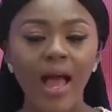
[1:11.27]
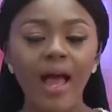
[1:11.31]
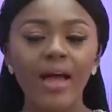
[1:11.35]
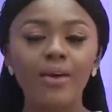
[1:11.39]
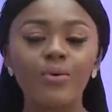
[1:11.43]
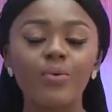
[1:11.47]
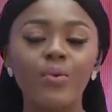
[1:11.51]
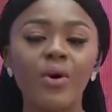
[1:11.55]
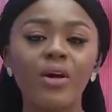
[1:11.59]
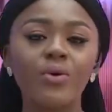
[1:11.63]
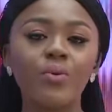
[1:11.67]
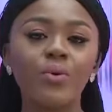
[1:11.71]

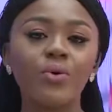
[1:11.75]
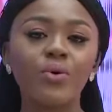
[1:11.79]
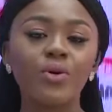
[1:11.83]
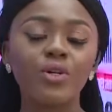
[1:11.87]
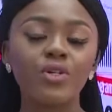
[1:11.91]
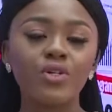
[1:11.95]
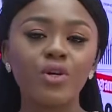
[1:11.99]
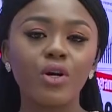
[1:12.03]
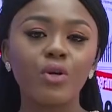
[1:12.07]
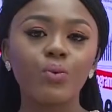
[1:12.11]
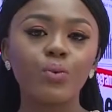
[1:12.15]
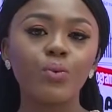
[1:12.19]
And when we
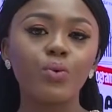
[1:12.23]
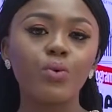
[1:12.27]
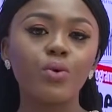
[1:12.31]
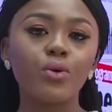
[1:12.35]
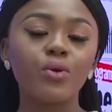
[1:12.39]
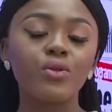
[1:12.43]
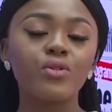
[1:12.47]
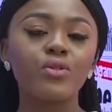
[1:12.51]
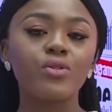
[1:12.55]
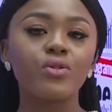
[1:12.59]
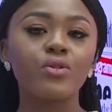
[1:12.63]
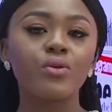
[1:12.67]
return,
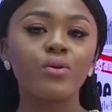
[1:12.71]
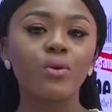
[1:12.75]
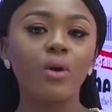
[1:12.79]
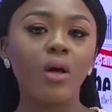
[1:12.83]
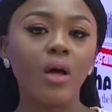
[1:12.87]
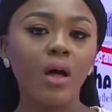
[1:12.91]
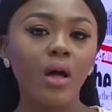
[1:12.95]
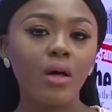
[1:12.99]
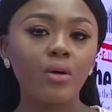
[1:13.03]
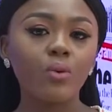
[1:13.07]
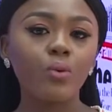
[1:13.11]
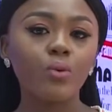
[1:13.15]
we'll
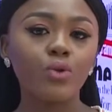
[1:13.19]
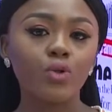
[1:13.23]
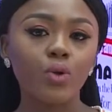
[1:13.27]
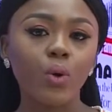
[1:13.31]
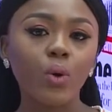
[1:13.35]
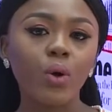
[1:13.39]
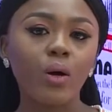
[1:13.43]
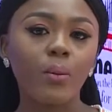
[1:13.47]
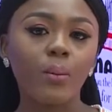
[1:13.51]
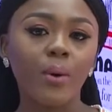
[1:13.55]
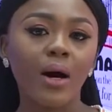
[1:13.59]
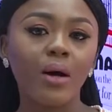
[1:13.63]

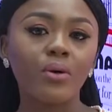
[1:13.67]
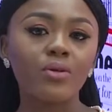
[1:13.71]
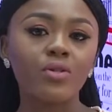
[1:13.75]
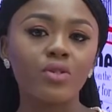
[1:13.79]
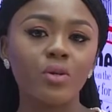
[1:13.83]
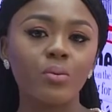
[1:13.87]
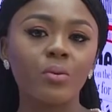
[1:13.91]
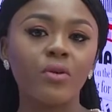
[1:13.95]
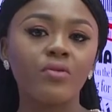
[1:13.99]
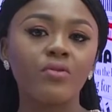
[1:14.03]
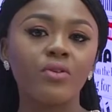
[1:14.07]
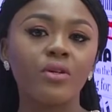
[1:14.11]
talk about
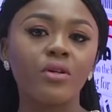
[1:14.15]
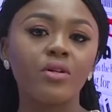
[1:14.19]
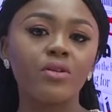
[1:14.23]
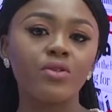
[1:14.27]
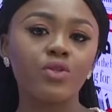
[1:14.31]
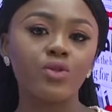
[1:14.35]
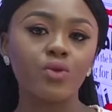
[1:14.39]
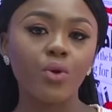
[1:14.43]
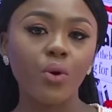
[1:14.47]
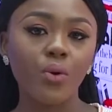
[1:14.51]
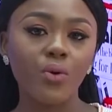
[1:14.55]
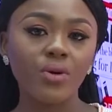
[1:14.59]
some of
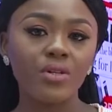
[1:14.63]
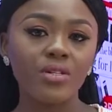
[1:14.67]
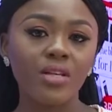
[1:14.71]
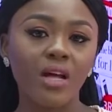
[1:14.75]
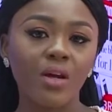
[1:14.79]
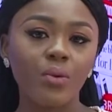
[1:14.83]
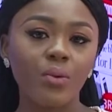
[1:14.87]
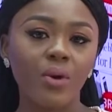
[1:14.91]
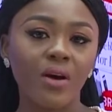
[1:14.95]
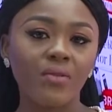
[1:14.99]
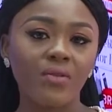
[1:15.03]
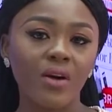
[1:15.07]
the stories
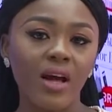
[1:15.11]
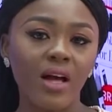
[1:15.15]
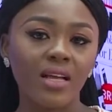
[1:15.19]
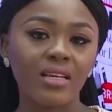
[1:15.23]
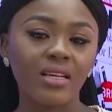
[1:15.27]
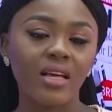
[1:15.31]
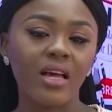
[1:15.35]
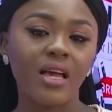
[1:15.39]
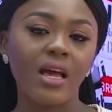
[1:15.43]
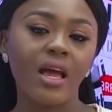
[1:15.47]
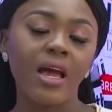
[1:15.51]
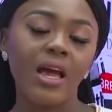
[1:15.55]
that we have
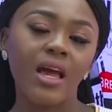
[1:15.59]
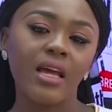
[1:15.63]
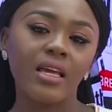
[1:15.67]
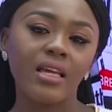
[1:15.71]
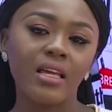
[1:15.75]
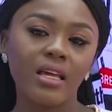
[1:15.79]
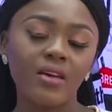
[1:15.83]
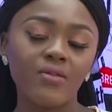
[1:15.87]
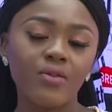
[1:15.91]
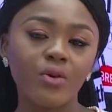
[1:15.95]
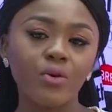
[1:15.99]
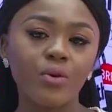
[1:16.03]
had here,
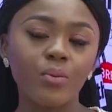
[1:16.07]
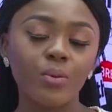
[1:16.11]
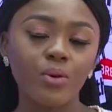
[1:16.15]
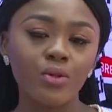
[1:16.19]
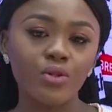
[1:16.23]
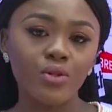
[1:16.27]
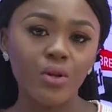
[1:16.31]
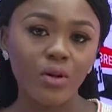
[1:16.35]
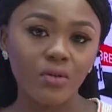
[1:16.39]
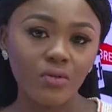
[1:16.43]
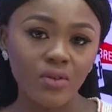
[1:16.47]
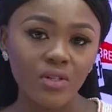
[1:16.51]
give a
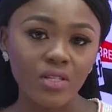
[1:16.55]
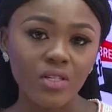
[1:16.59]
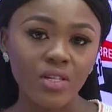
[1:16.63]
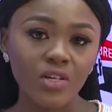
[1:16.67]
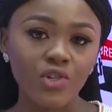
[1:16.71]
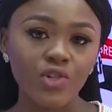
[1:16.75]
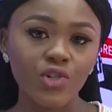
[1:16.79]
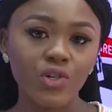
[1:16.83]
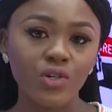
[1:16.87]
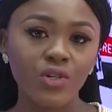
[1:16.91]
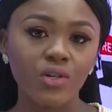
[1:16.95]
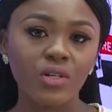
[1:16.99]
robust
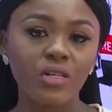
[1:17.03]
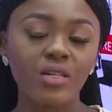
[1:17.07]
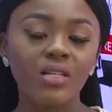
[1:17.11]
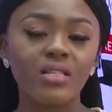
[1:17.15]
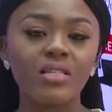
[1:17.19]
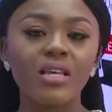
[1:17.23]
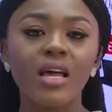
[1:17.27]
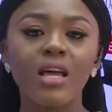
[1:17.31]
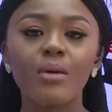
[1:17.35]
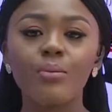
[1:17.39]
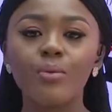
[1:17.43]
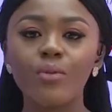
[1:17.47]
conversation on
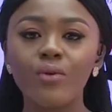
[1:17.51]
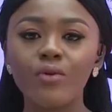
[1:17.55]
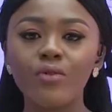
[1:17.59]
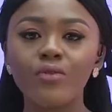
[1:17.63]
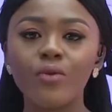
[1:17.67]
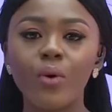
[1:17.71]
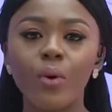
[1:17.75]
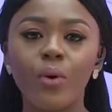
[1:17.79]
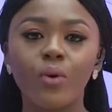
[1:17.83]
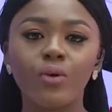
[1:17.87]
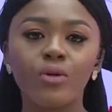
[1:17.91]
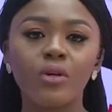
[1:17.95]
it, and
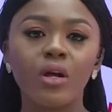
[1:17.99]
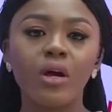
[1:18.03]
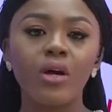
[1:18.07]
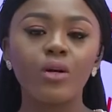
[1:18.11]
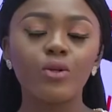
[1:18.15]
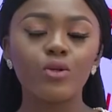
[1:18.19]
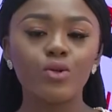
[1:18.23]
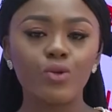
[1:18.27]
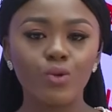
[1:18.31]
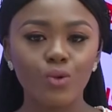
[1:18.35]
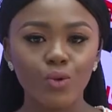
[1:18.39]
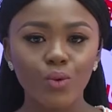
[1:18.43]
move on
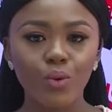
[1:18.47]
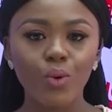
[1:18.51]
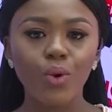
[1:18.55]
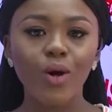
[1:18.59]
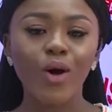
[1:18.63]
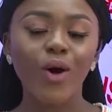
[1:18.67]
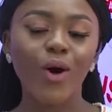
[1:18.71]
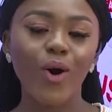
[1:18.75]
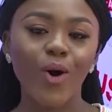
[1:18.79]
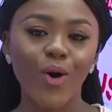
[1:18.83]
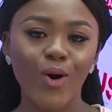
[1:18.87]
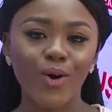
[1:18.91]

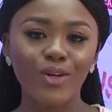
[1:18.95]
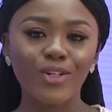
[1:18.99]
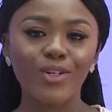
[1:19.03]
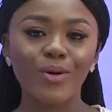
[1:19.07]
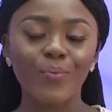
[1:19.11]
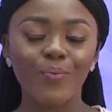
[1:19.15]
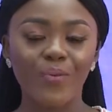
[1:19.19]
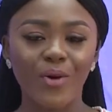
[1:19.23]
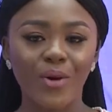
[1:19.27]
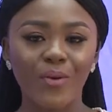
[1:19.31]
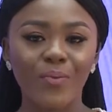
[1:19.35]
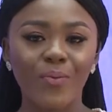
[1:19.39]
to
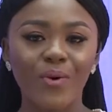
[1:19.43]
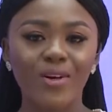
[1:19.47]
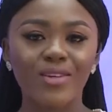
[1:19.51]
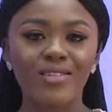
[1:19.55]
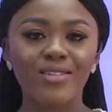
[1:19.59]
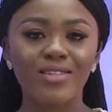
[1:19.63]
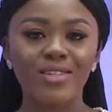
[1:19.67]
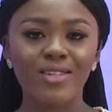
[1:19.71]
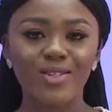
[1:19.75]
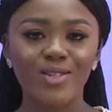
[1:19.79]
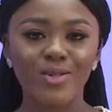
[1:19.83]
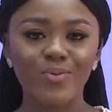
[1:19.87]
other
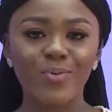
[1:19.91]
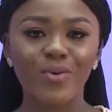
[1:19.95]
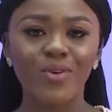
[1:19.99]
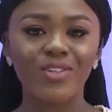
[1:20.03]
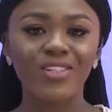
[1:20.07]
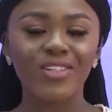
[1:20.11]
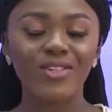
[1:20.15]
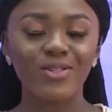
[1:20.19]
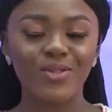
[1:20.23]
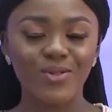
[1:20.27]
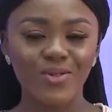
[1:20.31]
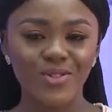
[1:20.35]
papers this morning.